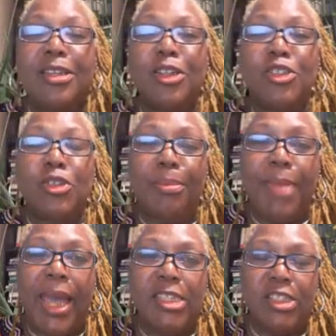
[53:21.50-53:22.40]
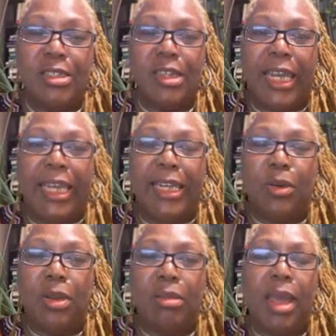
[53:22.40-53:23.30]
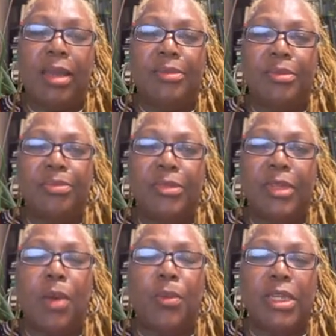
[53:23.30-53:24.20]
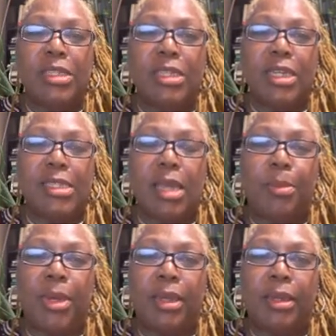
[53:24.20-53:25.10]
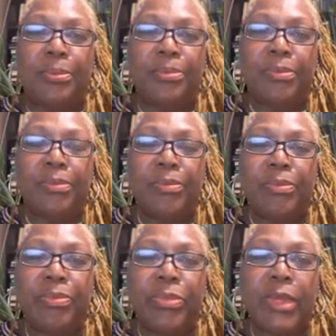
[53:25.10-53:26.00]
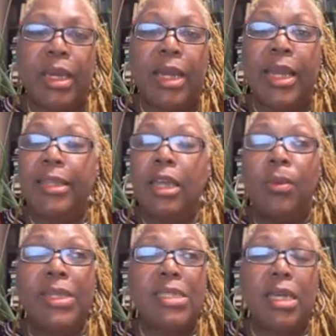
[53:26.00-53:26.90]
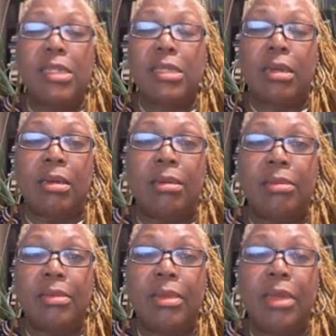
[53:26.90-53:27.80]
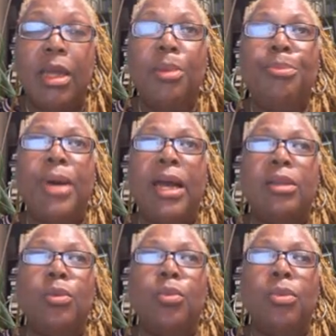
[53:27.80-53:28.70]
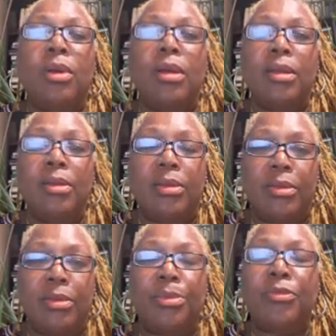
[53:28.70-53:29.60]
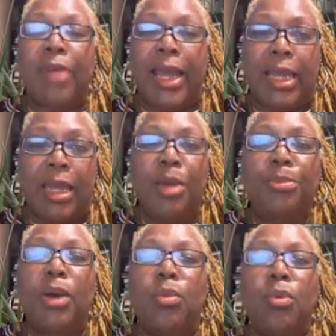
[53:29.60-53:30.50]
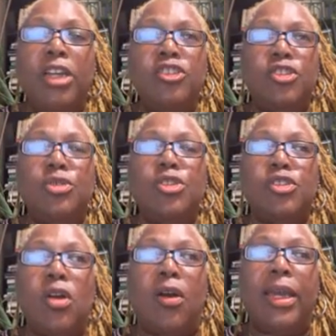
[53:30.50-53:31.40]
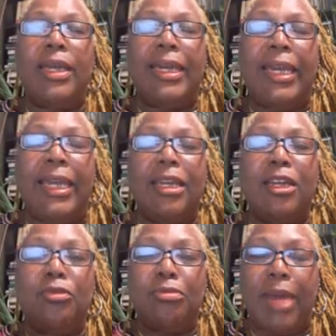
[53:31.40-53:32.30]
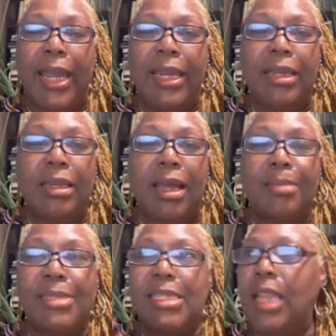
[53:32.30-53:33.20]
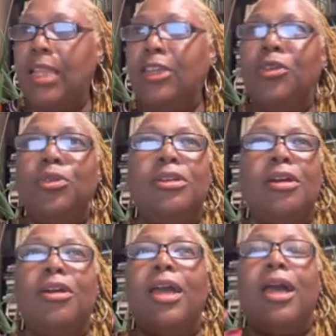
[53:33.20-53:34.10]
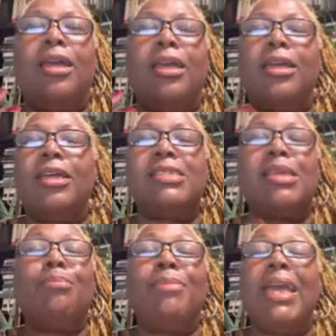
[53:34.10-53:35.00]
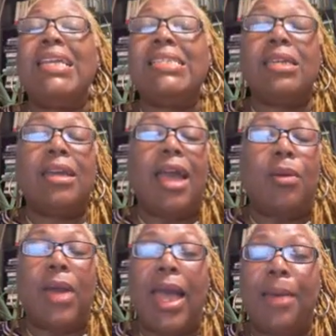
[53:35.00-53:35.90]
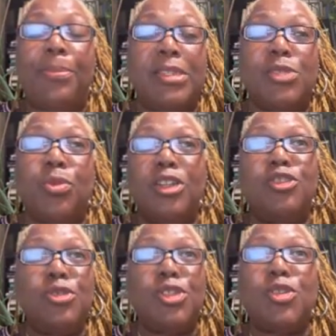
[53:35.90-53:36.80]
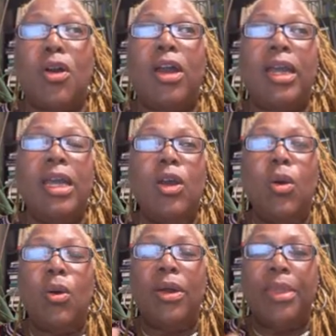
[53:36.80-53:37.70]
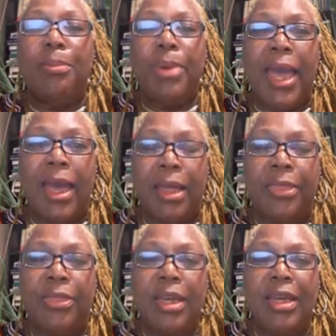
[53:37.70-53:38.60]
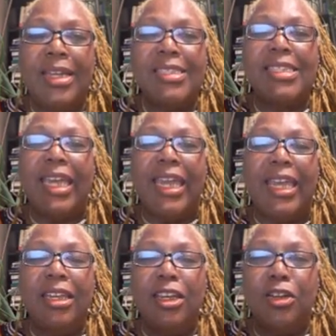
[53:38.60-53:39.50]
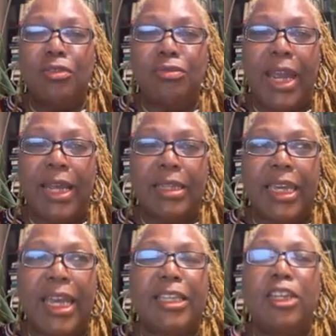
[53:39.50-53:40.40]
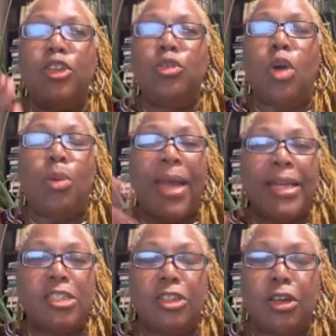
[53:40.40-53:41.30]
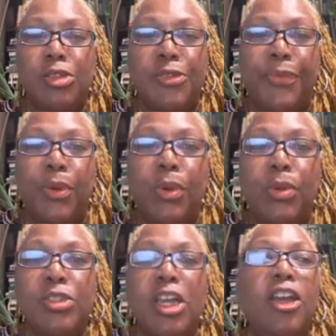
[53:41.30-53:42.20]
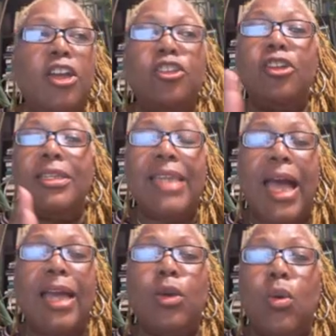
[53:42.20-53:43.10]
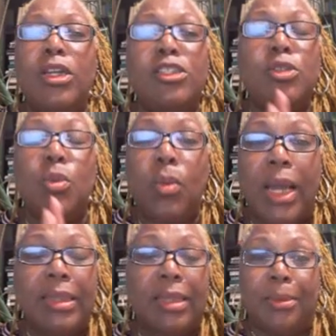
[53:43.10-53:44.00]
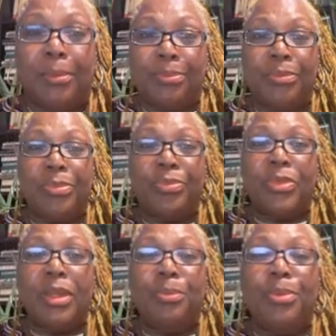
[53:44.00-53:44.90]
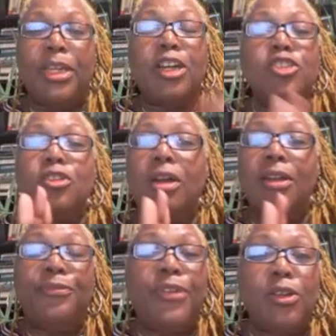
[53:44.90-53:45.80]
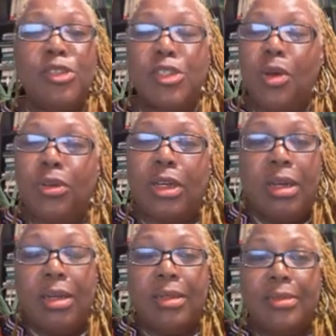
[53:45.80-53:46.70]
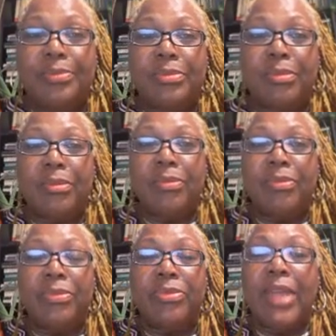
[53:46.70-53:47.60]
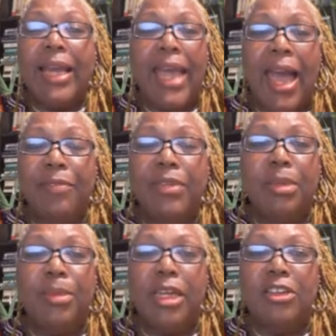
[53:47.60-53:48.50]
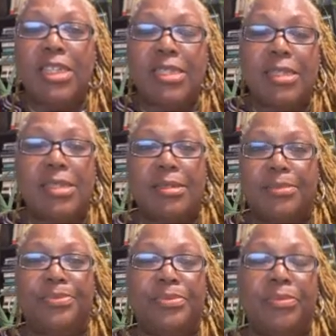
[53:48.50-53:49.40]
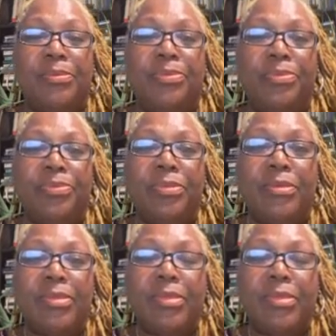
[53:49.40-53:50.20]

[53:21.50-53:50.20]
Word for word: Could you imagine eating all that going into mm. your stomach? Mm-hmm. And I know it tastes good, Not but right. But once you start eating right, I'm telling you, you're, it, it's amazing how it happens. Once you start on the path to eating correctly, and then you go back to those foods, you're not going to want them right. because you're going to feel so good not having them in your system. Mm-hmm.